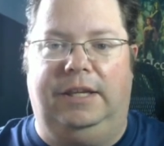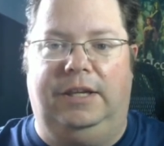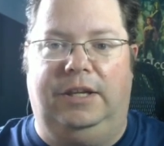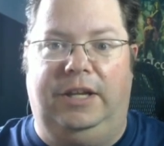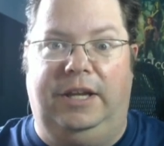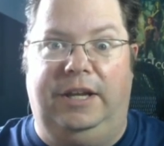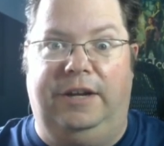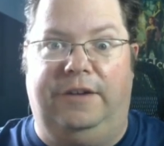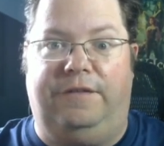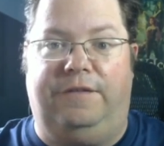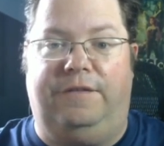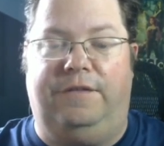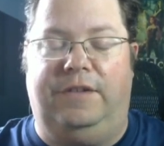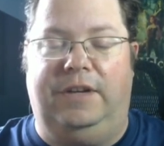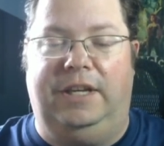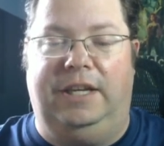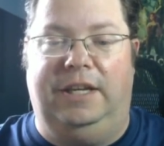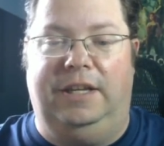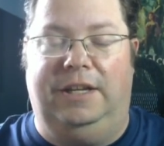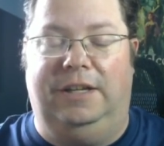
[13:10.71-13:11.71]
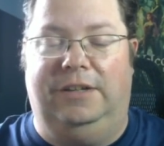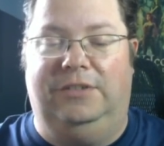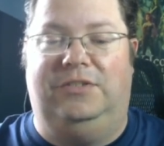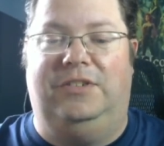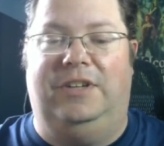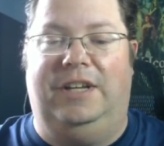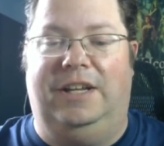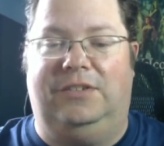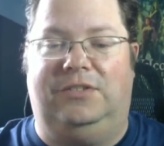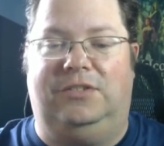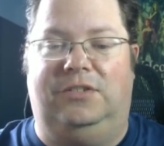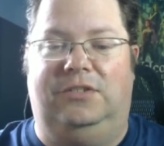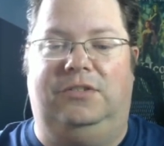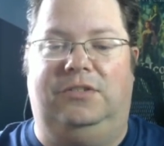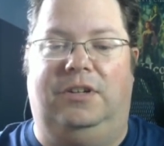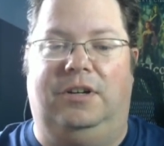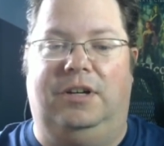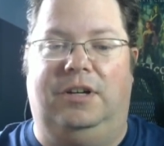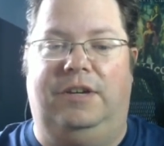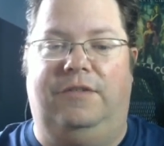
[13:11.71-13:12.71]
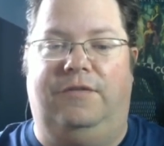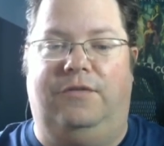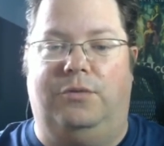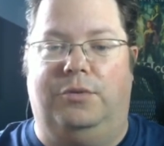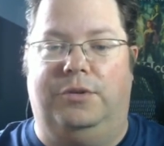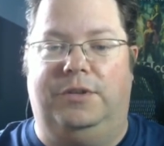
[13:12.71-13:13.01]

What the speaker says: if it is necessary for